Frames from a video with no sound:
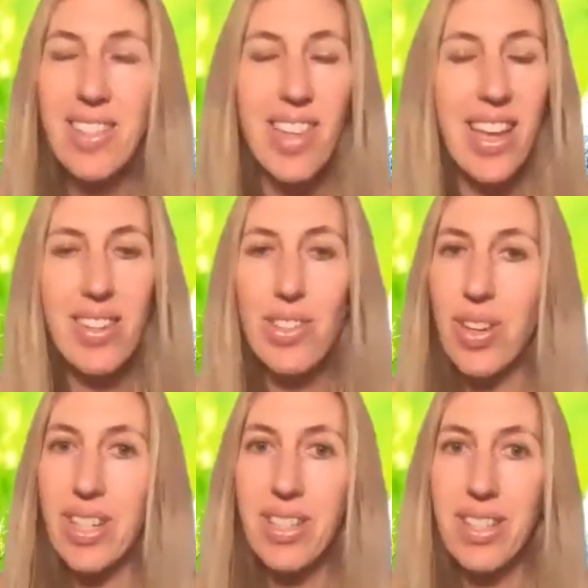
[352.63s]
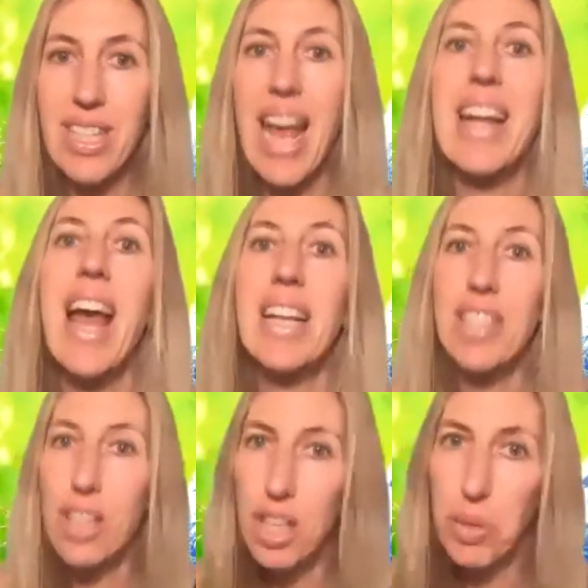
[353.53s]
dangerous. And
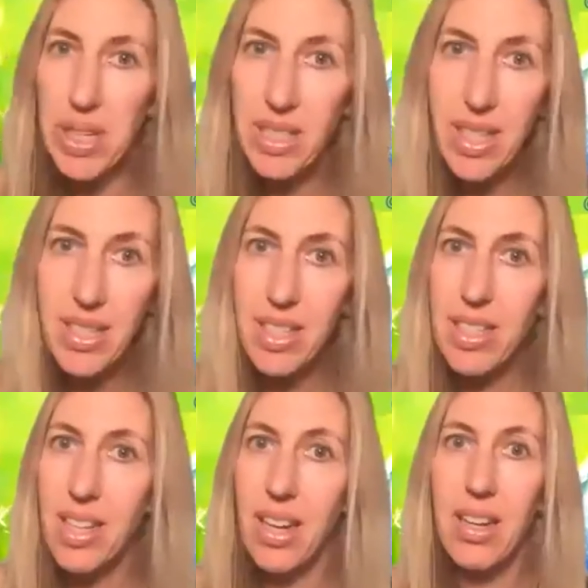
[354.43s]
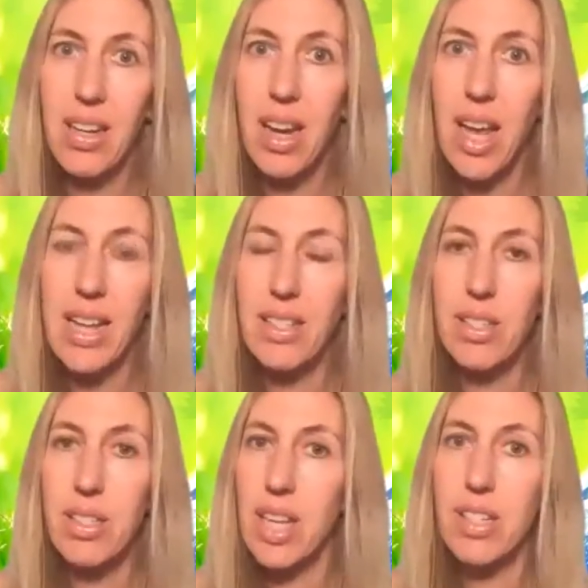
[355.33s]
as a US citizen,
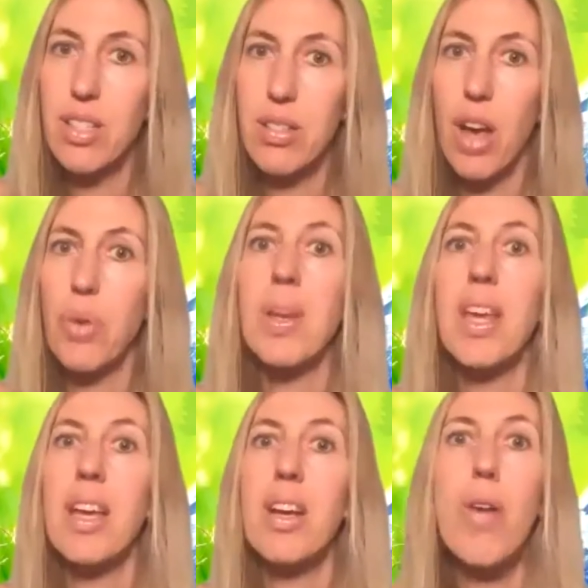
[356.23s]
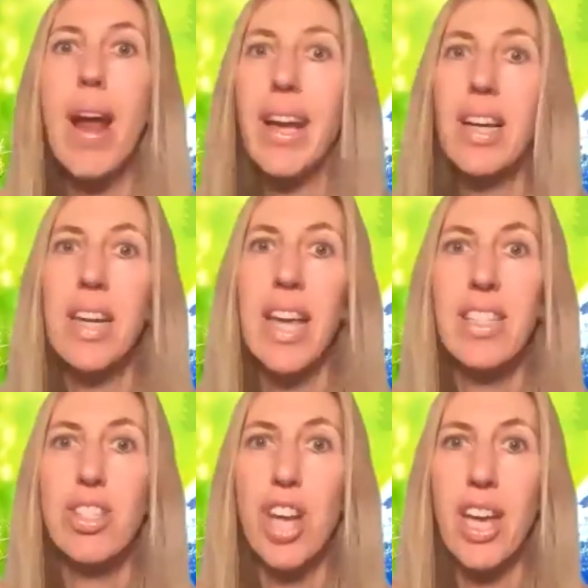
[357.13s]
it's only Kraken
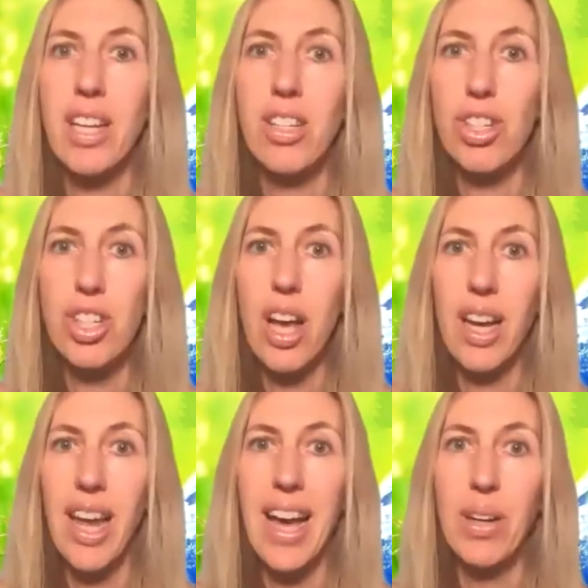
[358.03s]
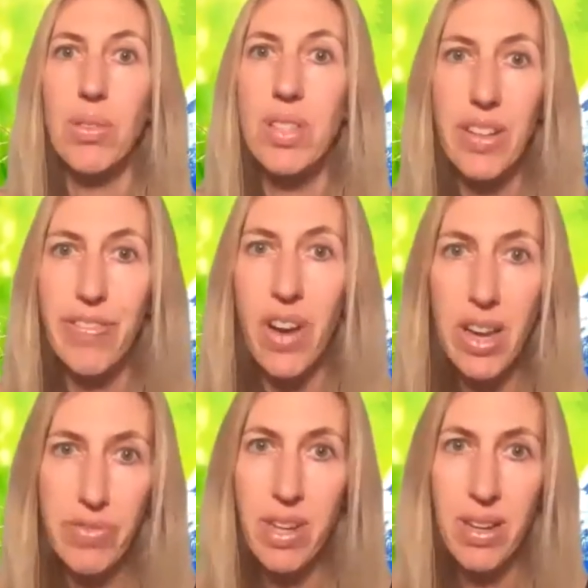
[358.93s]
exchange allows the
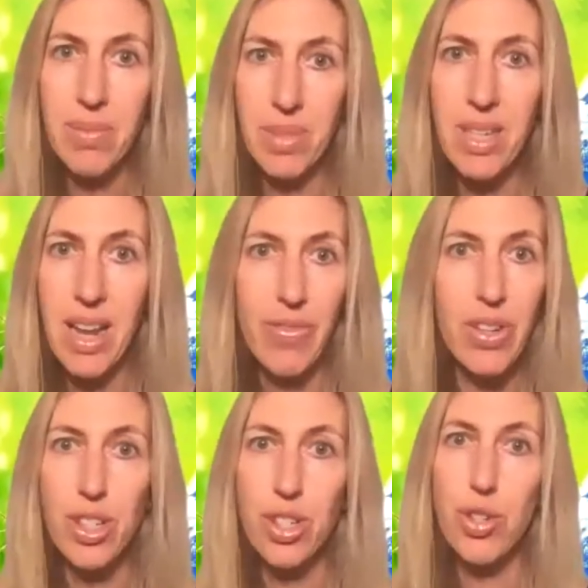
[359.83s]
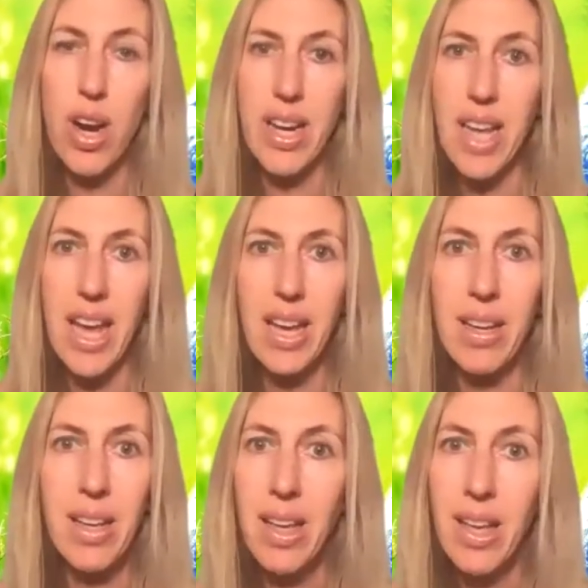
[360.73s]
5 times leverage
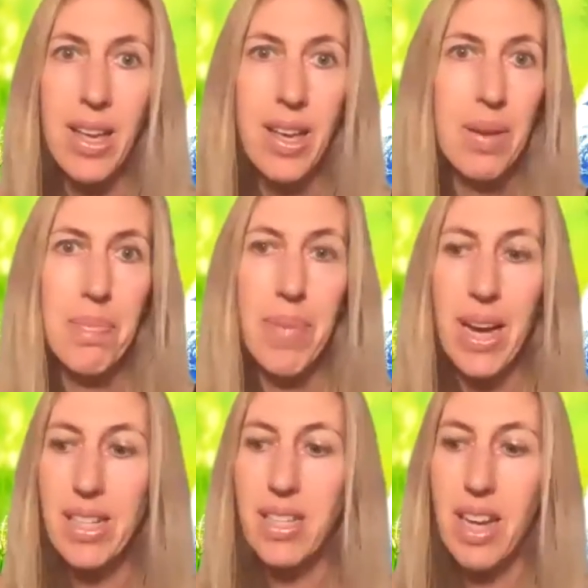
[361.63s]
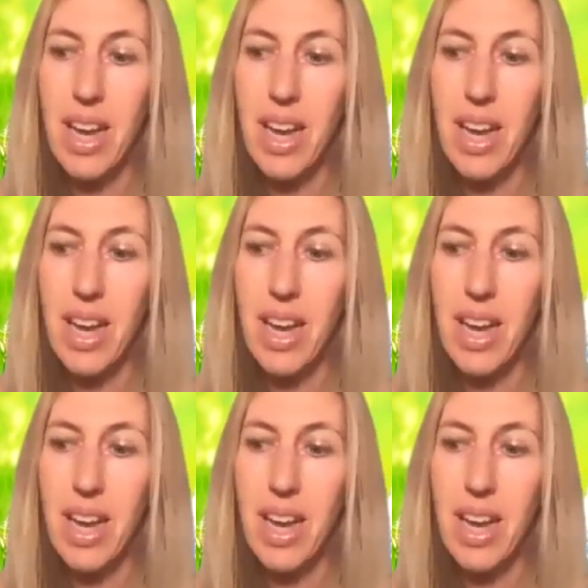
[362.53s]
trading. But